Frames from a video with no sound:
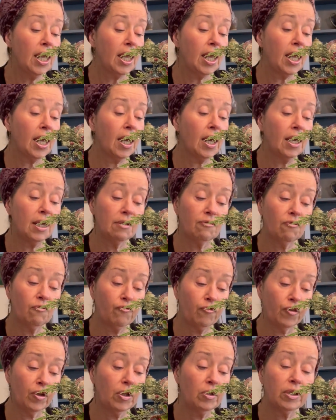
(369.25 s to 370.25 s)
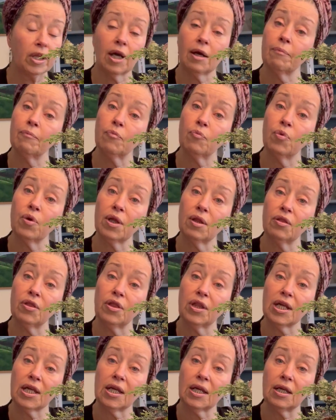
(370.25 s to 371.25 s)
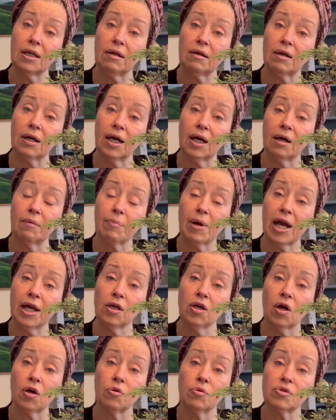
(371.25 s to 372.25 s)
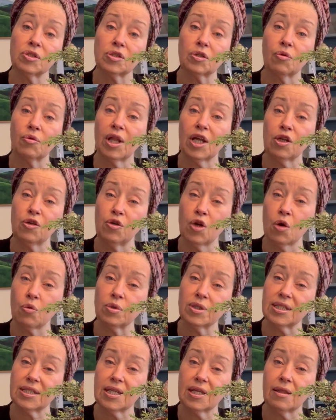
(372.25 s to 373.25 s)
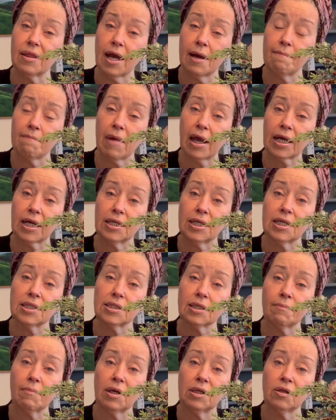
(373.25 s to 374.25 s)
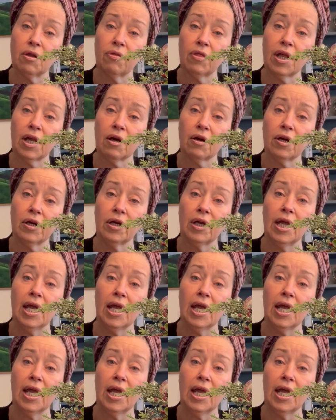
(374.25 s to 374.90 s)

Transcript: and filled up with the pine cones so that you don't see that mechanism under there.